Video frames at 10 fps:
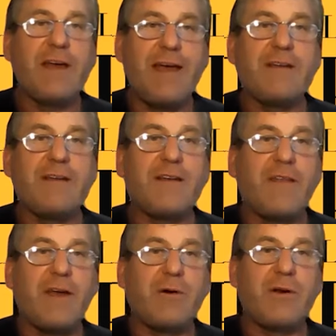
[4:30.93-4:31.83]
And
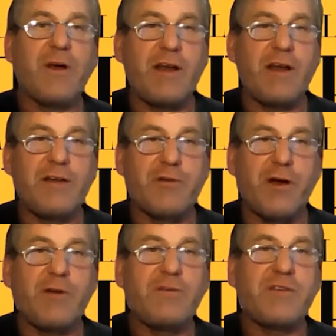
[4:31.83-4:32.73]
there were not only
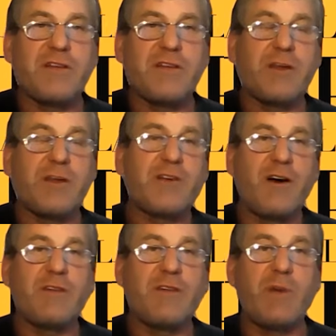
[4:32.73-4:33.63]
drones in some of those
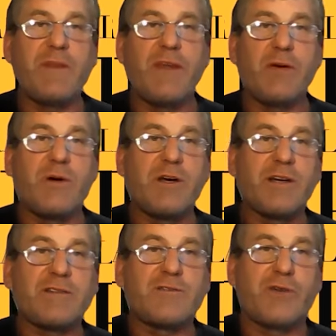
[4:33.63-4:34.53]
hives, but there
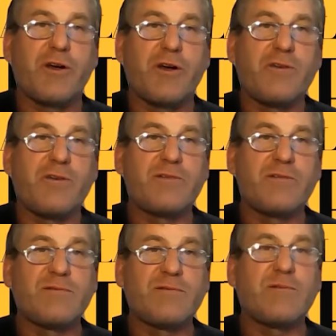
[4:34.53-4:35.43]
were drone
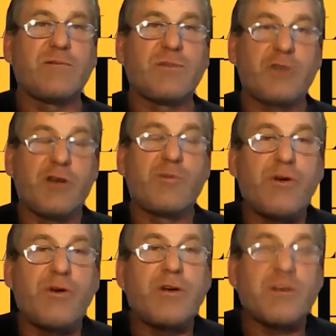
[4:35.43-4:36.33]
drone
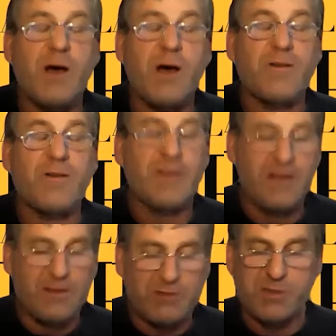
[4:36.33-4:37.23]
brood as well,
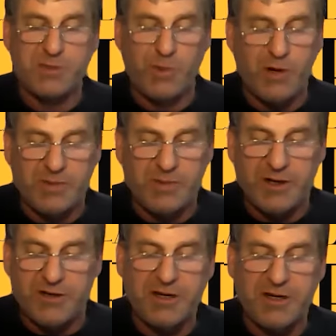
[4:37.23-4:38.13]
which surprised me
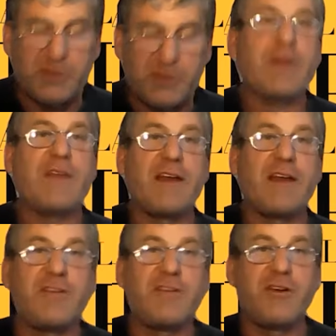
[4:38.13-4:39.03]
because you don't expect that
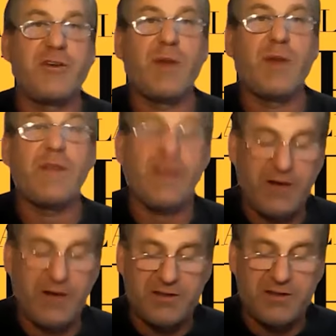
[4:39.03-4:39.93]
in June, but there
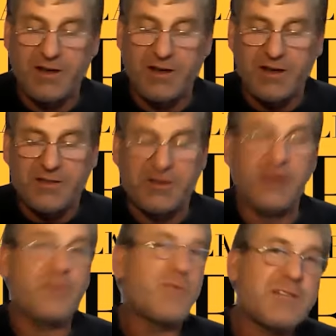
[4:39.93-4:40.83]
it is.
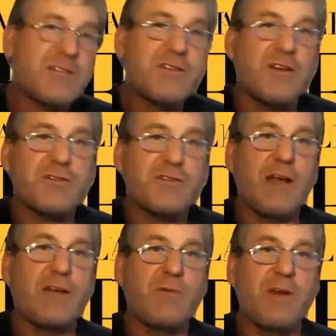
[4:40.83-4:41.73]
So it's
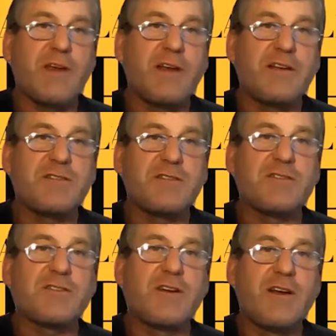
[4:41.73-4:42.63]
Australian weather
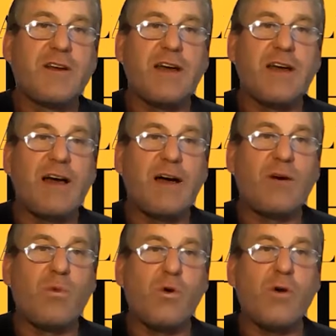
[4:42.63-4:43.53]
conditions, uh,
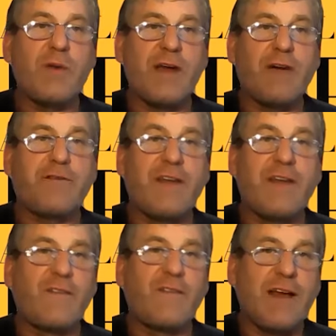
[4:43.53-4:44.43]
warm enough
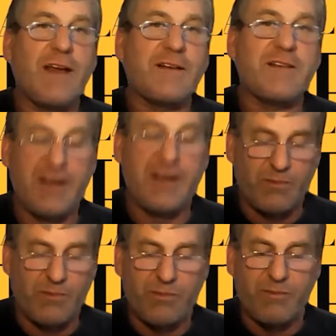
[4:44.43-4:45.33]
that that uh,
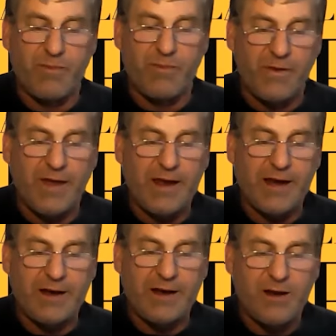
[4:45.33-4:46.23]

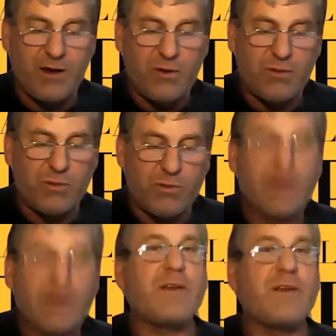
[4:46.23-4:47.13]
they.
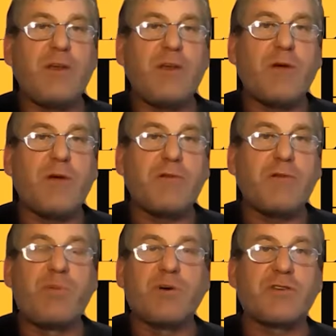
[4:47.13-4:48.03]
You might
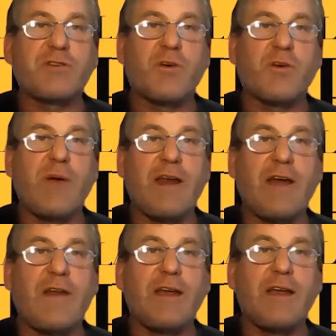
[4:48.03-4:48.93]
read books that talk about how
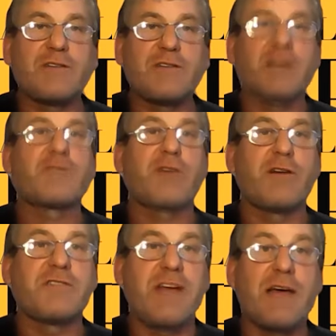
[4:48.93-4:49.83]
they chuck
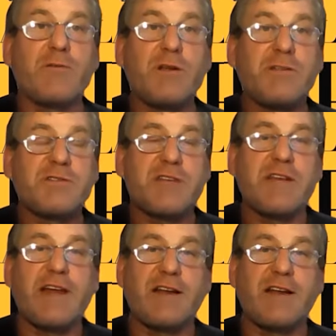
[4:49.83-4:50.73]
drones out. Well, you'll
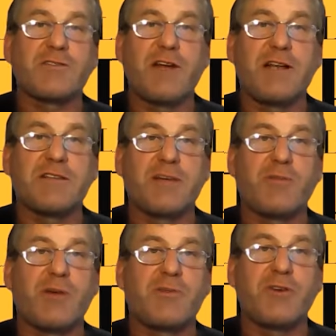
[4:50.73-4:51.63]
see that in Australia
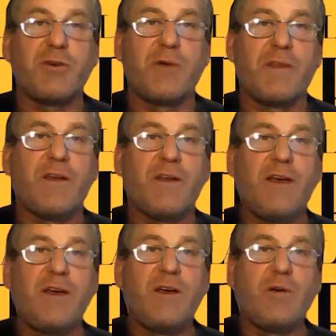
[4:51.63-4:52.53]
sometimes too, when
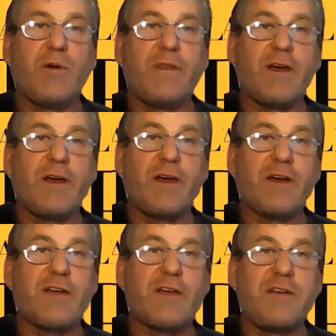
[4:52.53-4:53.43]
when the
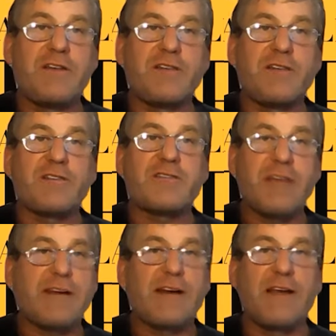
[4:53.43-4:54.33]
conditions
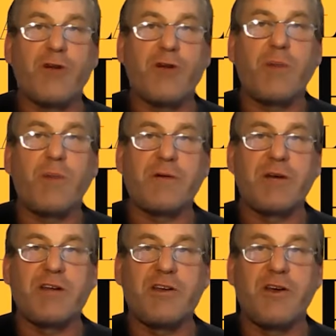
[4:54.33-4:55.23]
suddenly drop and they're
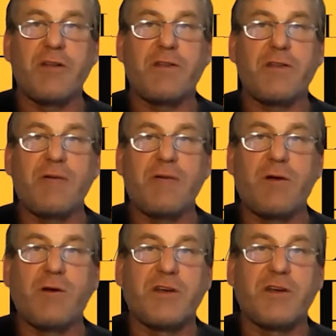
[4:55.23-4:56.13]
in a dearth, they will
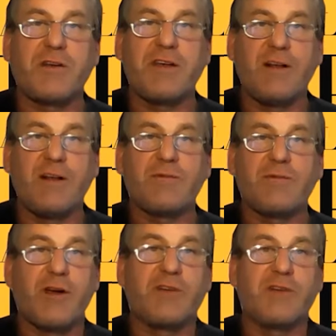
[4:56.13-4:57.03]
also kill
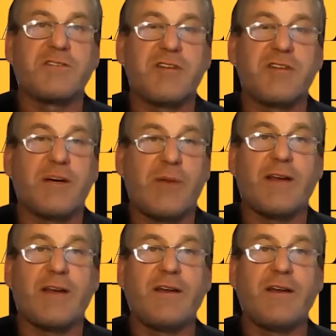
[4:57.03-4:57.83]
drones and chuck them out.